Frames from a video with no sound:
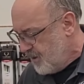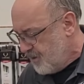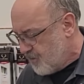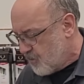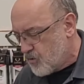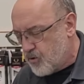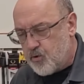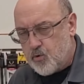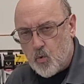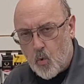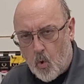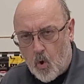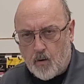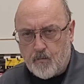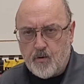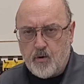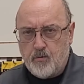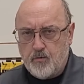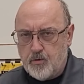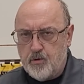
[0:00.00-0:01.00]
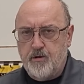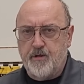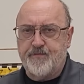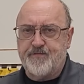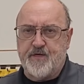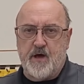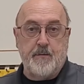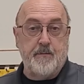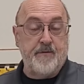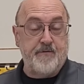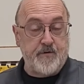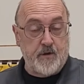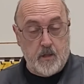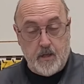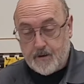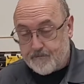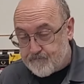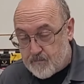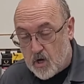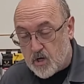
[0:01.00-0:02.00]
Normal rule of thumb, if you're
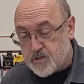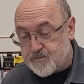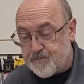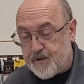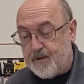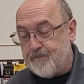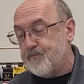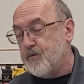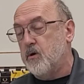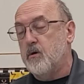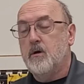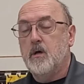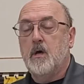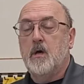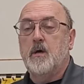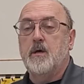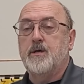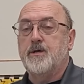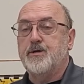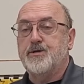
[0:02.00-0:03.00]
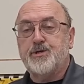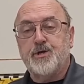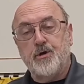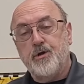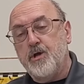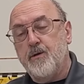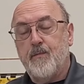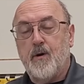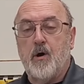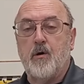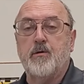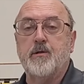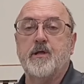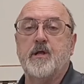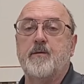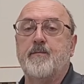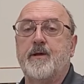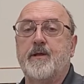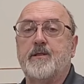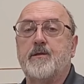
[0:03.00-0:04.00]
like most people, you shoot your bow a
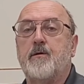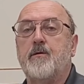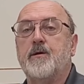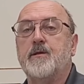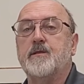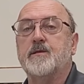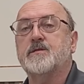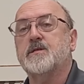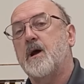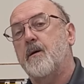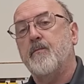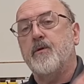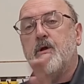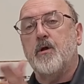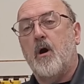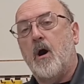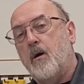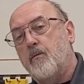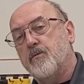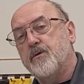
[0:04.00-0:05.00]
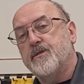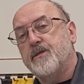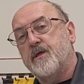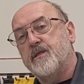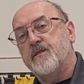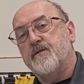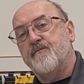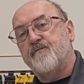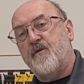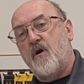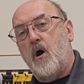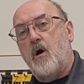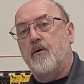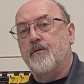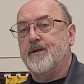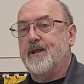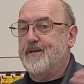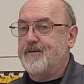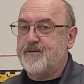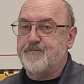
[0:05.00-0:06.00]
little bit during the summer, you hunt with it in the fall,
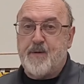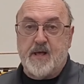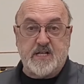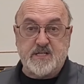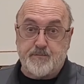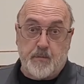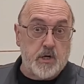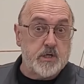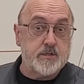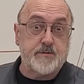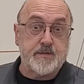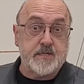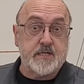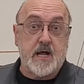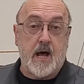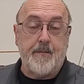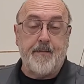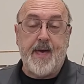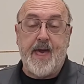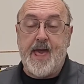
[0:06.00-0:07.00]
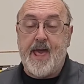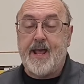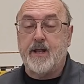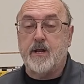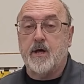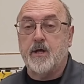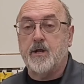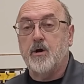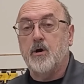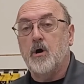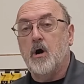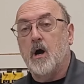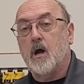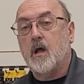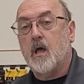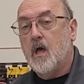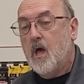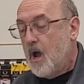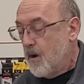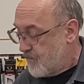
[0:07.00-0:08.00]
and it spends most of its time hanging on a
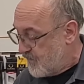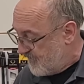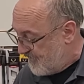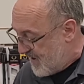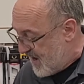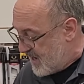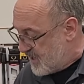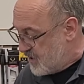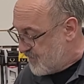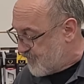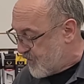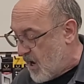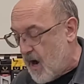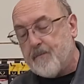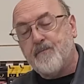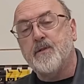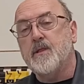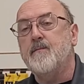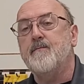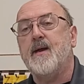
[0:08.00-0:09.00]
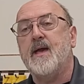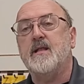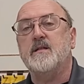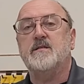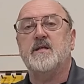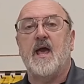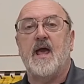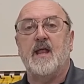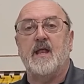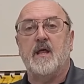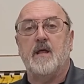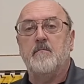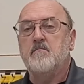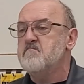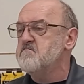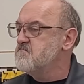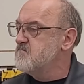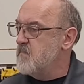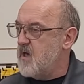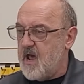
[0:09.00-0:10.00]
hook. Provided you properly maintain it,
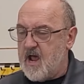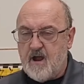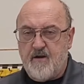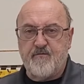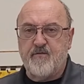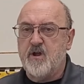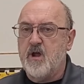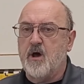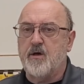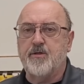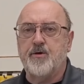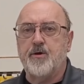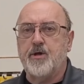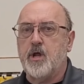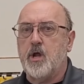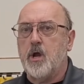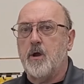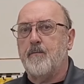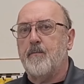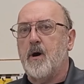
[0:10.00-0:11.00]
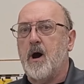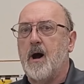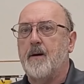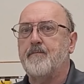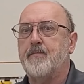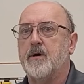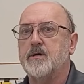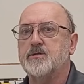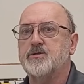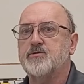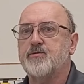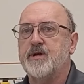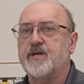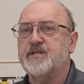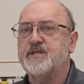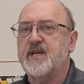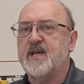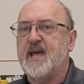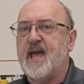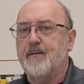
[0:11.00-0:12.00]
every other year, pop on
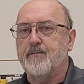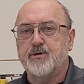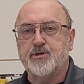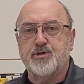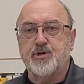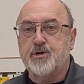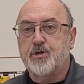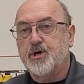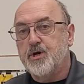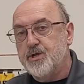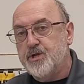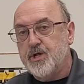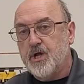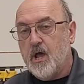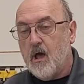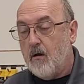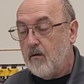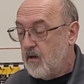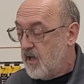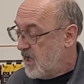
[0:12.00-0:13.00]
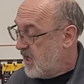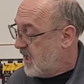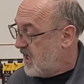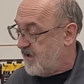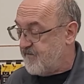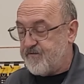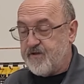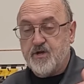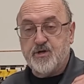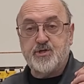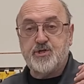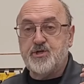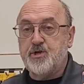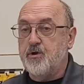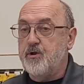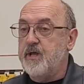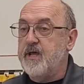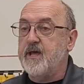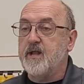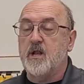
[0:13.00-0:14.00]
strings and cables, you're good to go. If you're
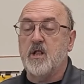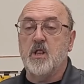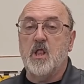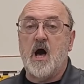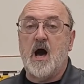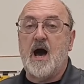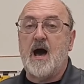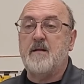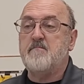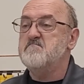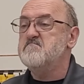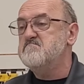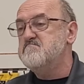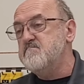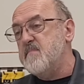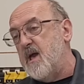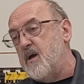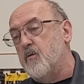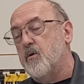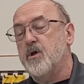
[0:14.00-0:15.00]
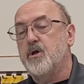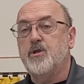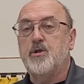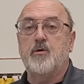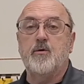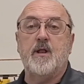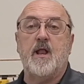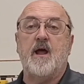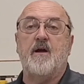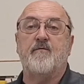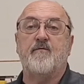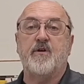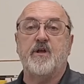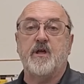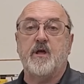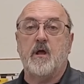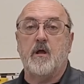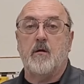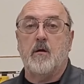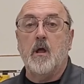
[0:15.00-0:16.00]
shooting it a lot, you may want to do it every
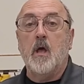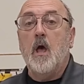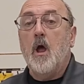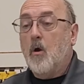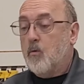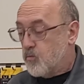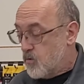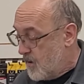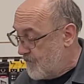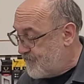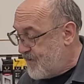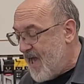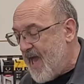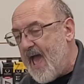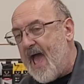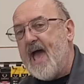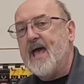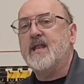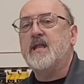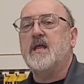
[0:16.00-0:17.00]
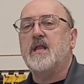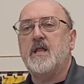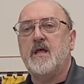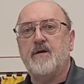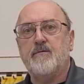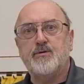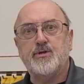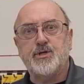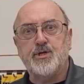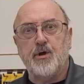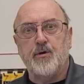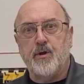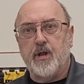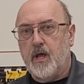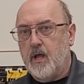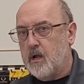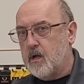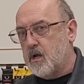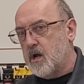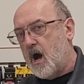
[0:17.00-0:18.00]
year. Repetitive
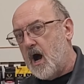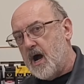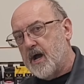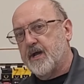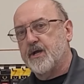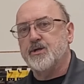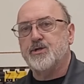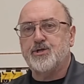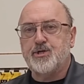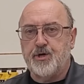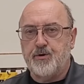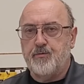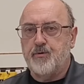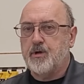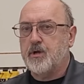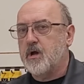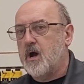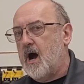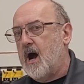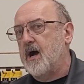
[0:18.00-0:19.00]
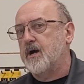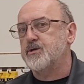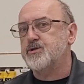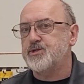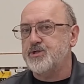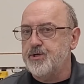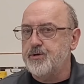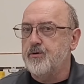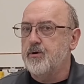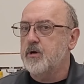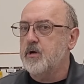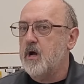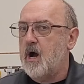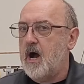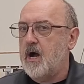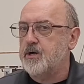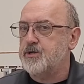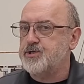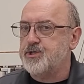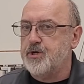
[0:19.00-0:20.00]
shooting, cock, shoot, cock, shoot,
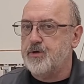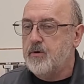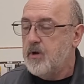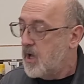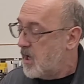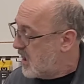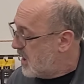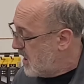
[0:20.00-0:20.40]
cock, shoot.